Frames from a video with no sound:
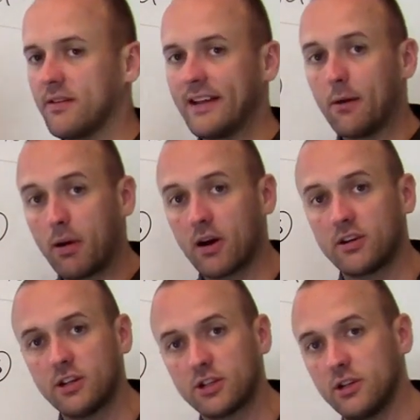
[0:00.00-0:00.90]
is now
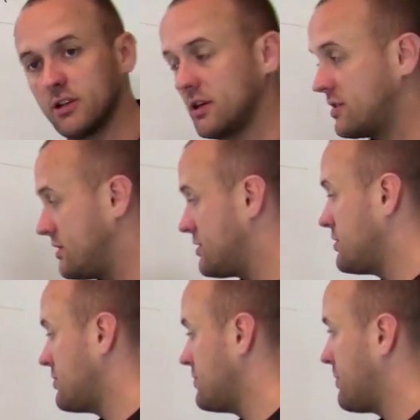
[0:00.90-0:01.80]
partitioned into
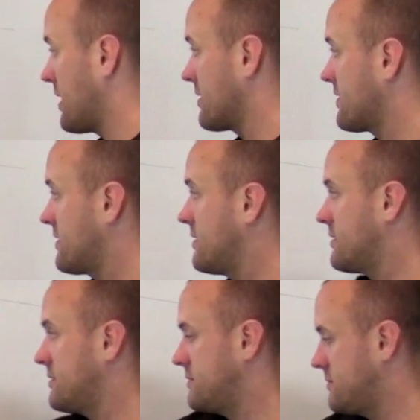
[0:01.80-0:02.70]
two parts
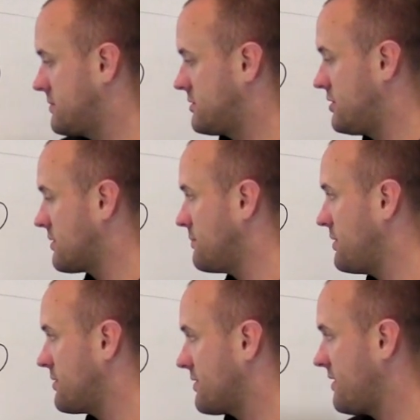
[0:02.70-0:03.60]
two
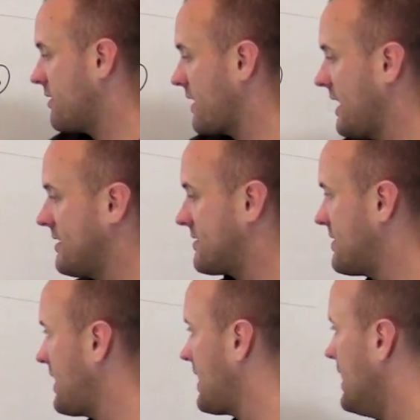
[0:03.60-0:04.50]
computers here, A and
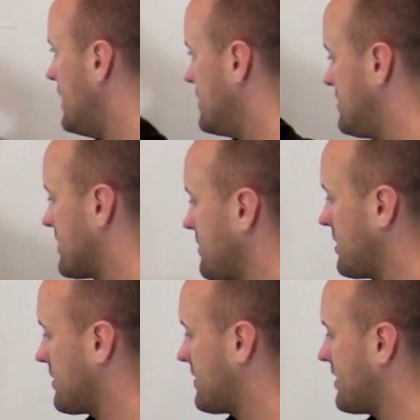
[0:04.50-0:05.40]
C, two
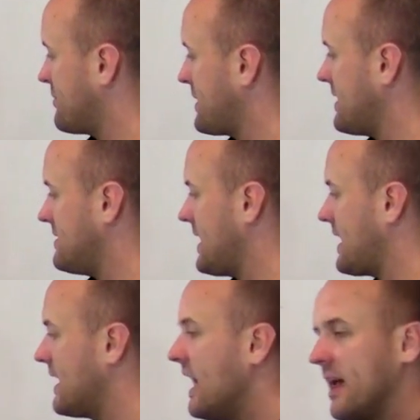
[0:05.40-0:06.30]
computers here, B and
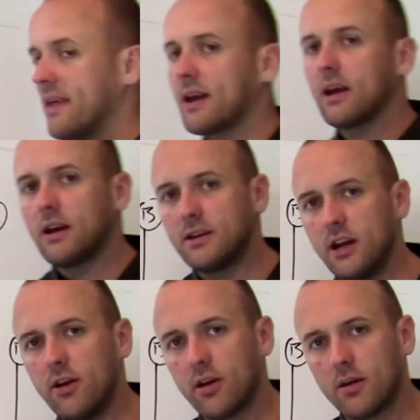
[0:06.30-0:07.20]
D, that can
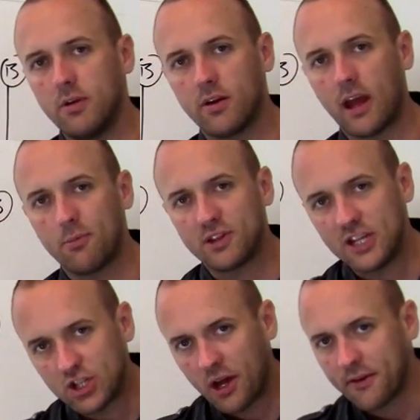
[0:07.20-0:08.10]
continue to communicate with
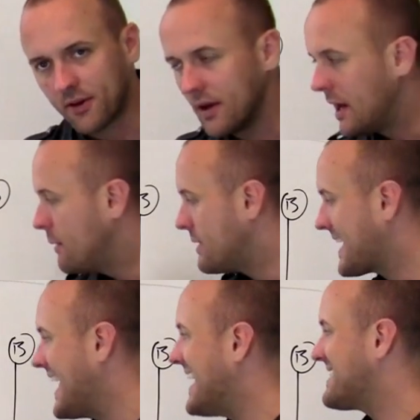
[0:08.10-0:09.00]
each other,
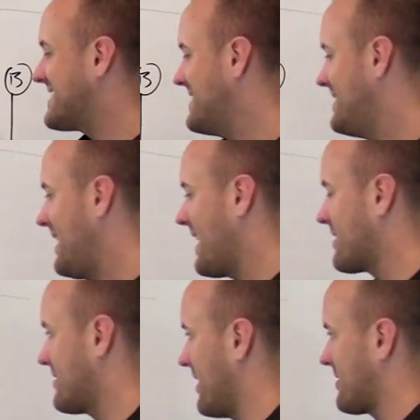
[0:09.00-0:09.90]
but can't
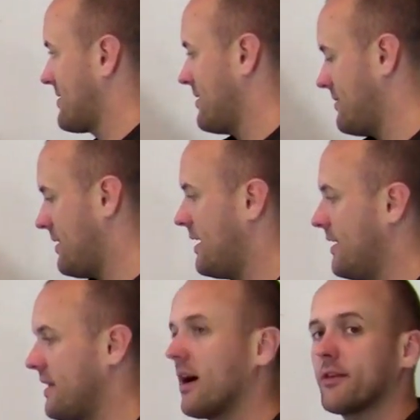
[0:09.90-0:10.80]
access
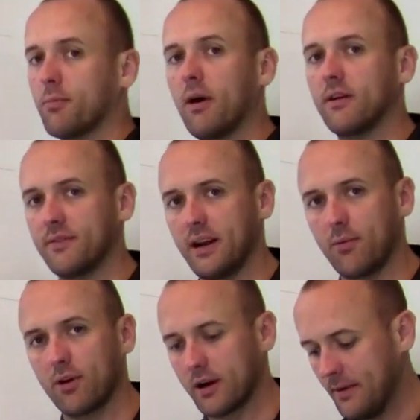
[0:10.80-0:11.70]
uh, the other part of the
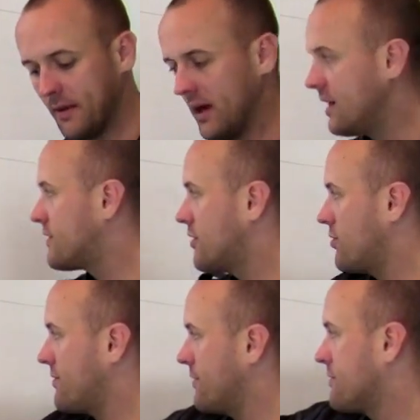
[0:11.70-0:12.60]
network. And
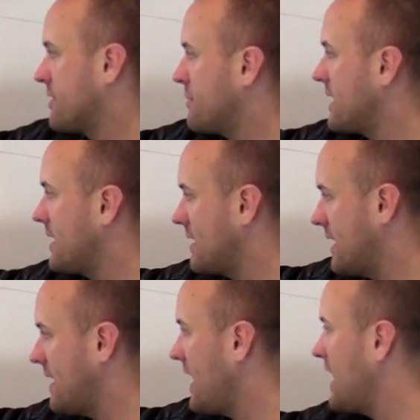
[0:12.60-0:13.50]
so if somebody
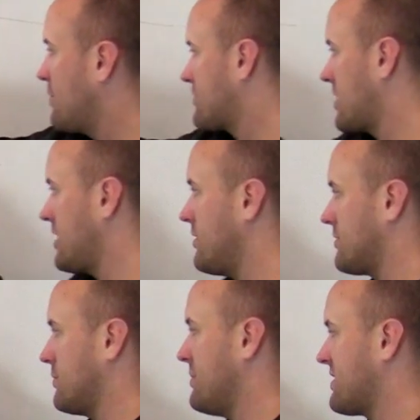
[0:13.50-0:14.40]
at A was trying to
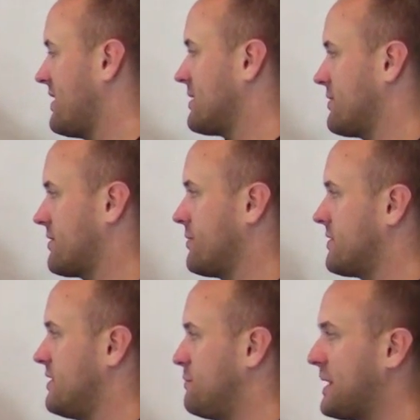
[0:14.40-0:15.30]
use a website that was
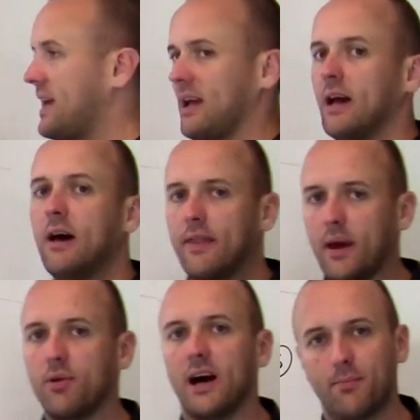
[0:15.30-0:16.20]
hosted at B,
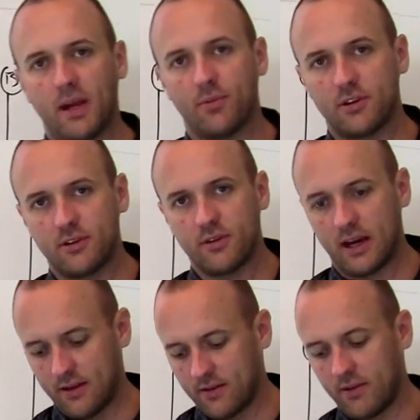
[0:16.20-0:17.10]
they would not be able to do
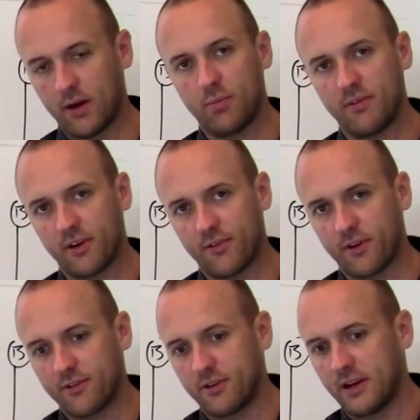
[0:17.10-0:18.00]
that. And so that would be very
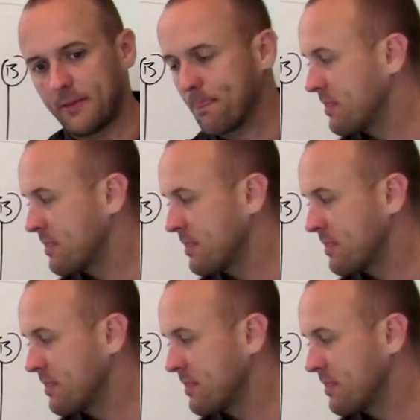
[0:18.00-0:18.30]
frustrating.